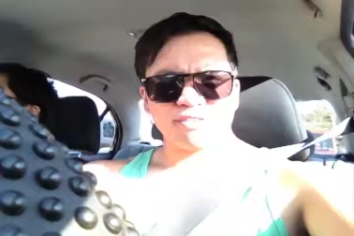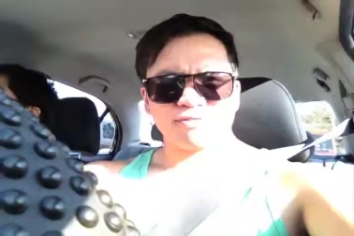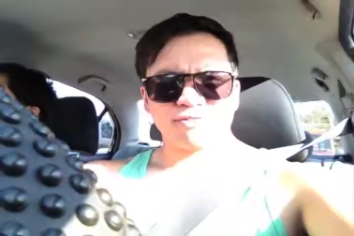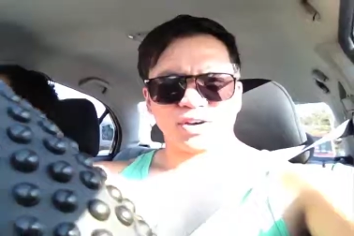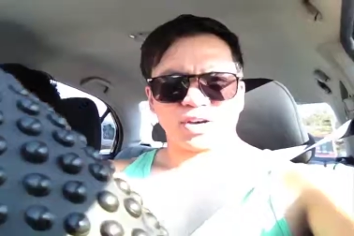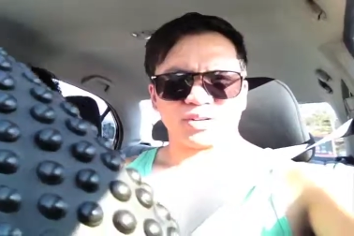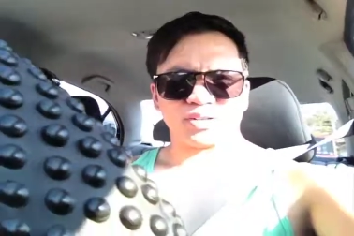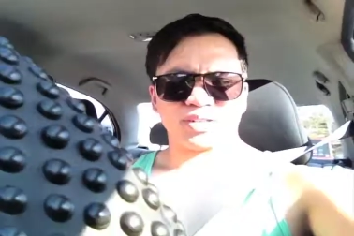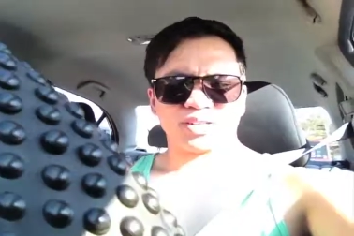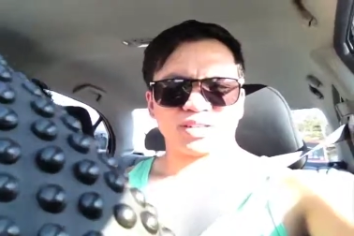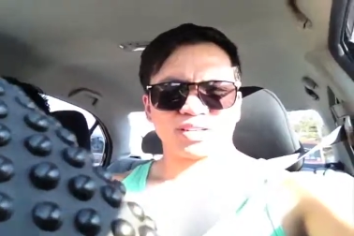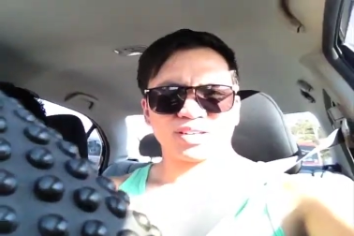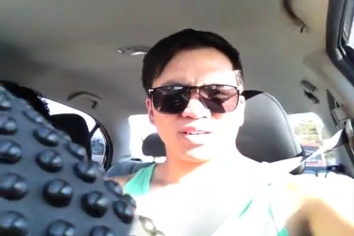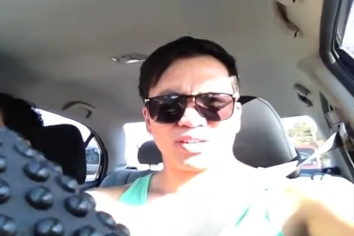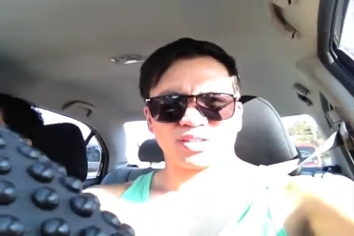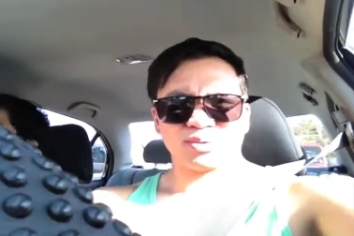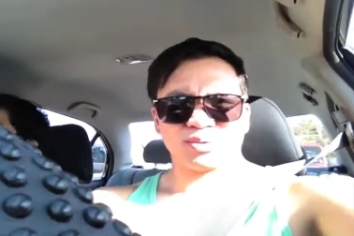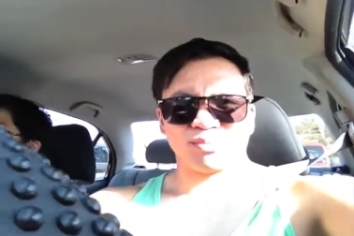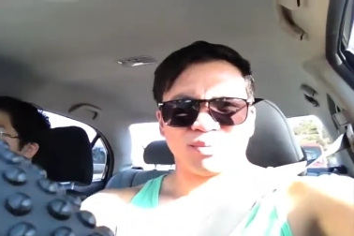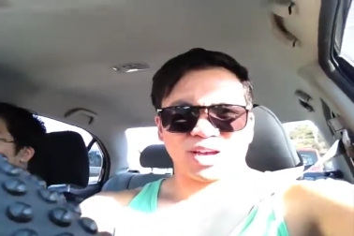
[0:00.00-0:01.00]
iPhone,
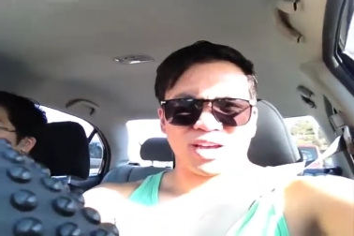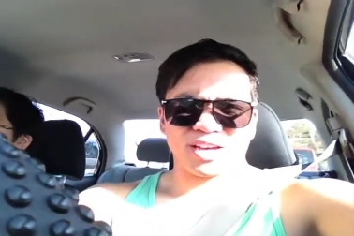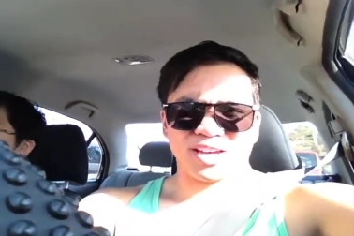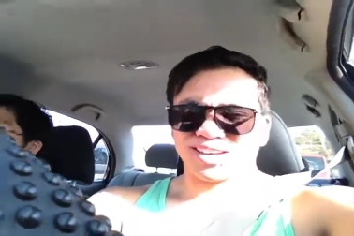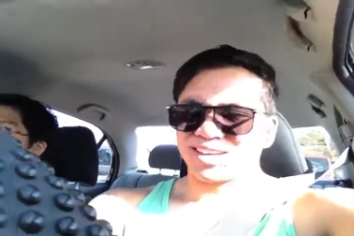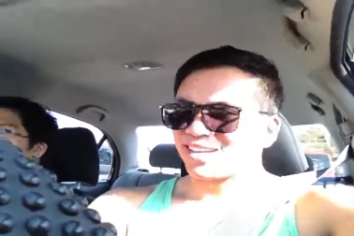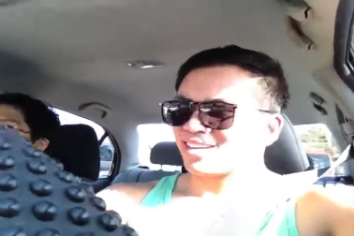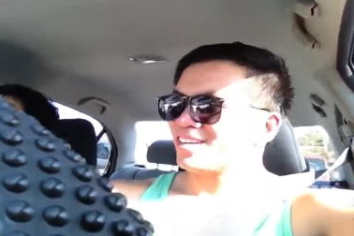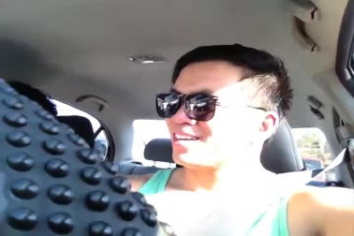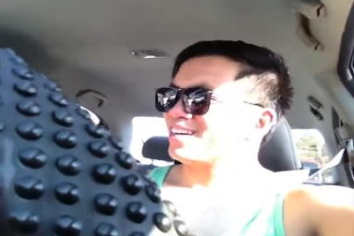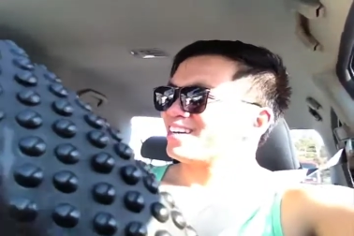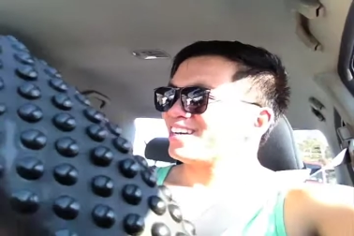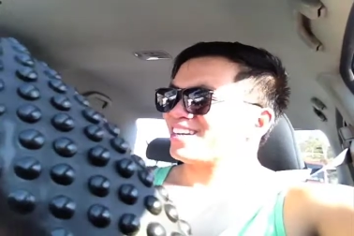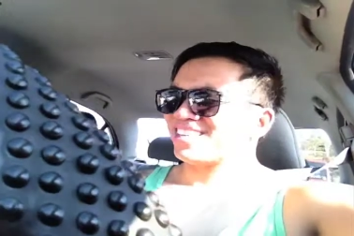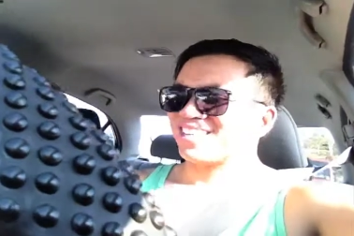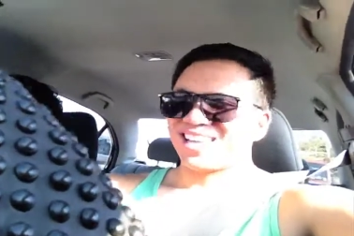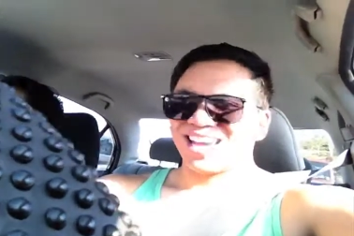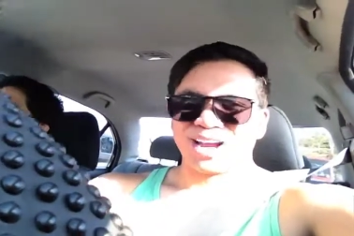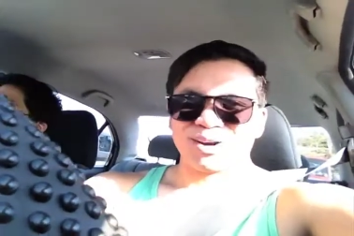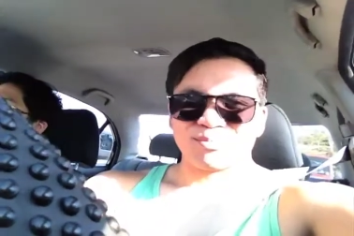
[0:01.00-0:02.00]
because my
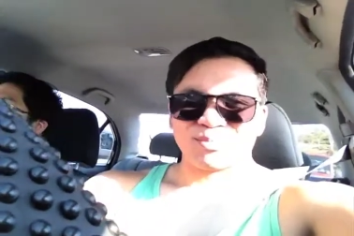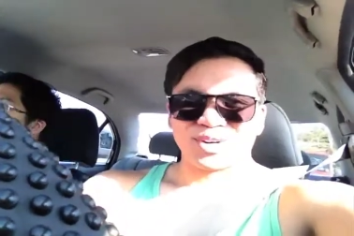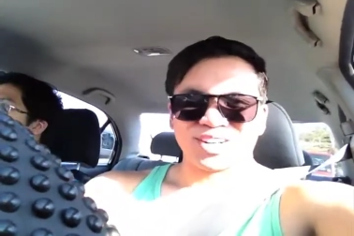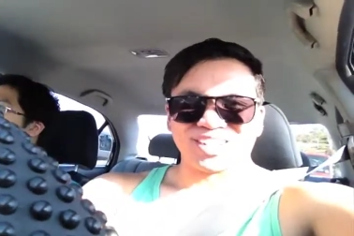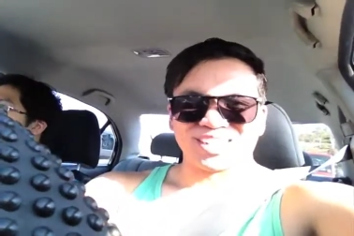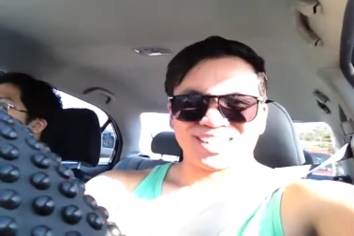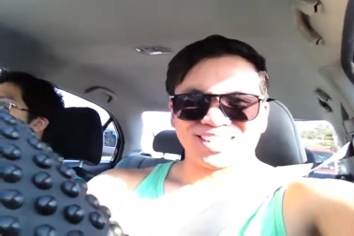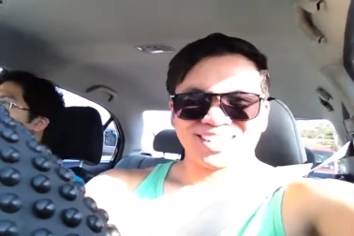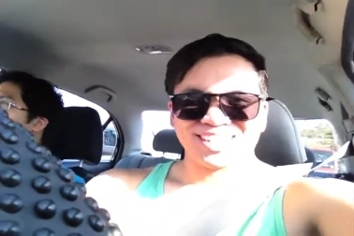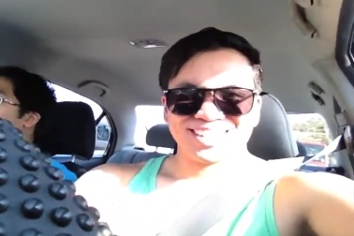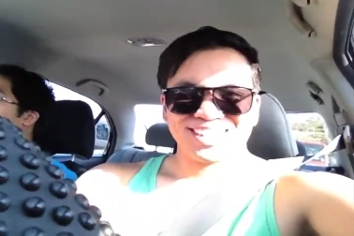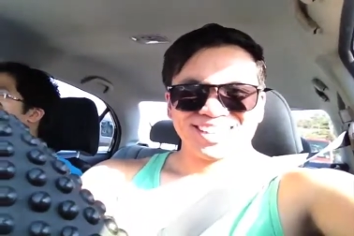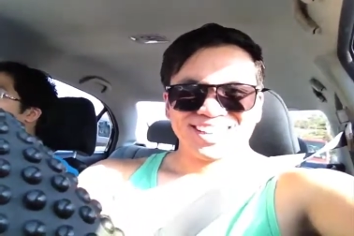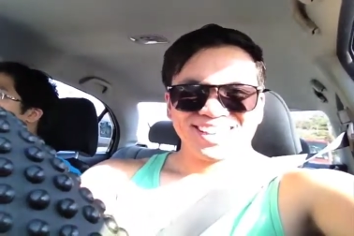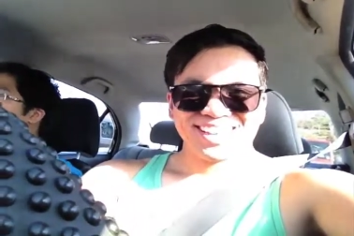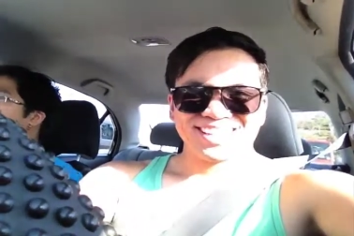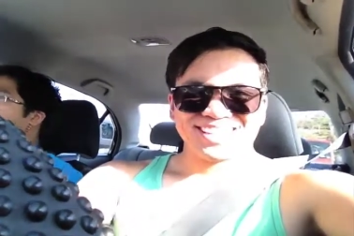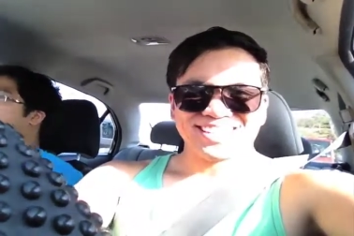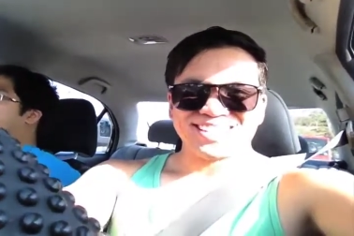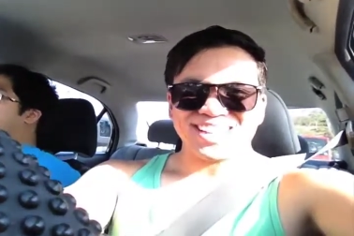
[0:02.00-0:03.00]
camera
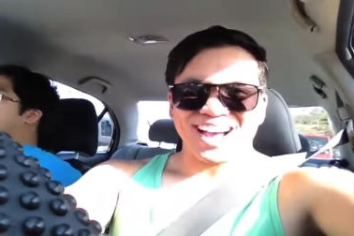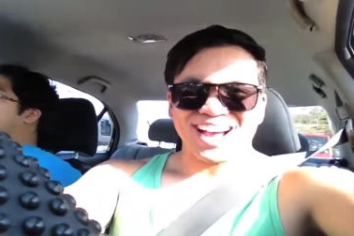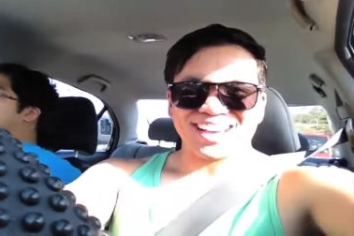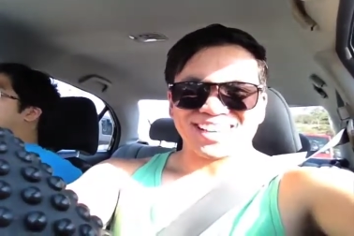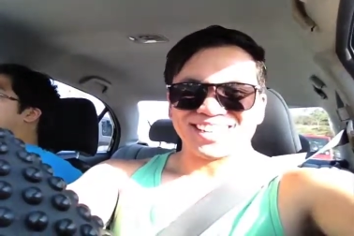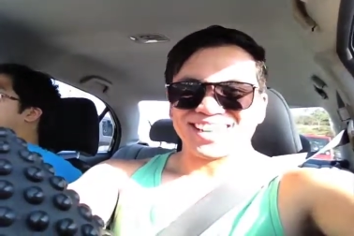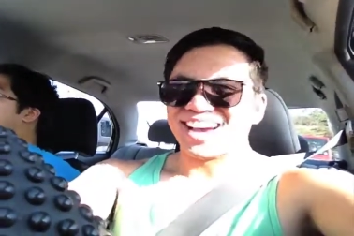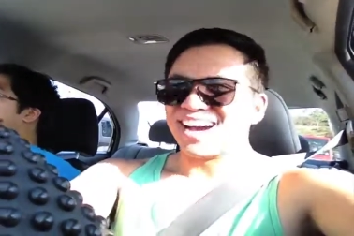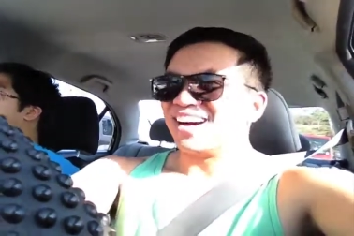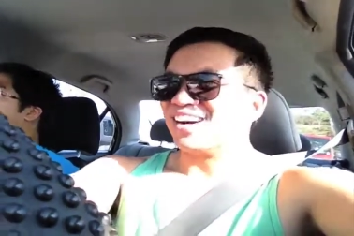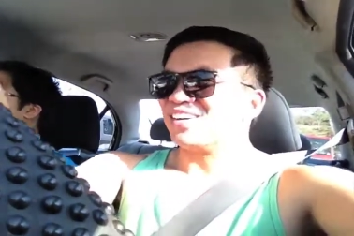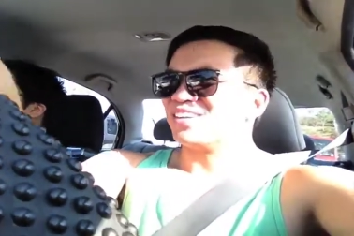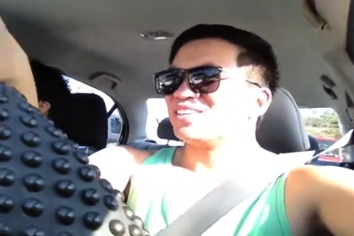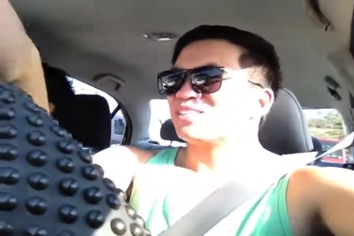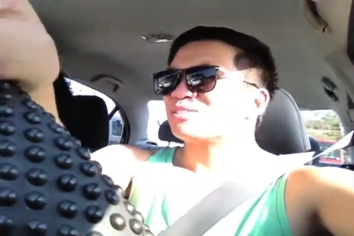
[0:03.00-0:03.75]
died out.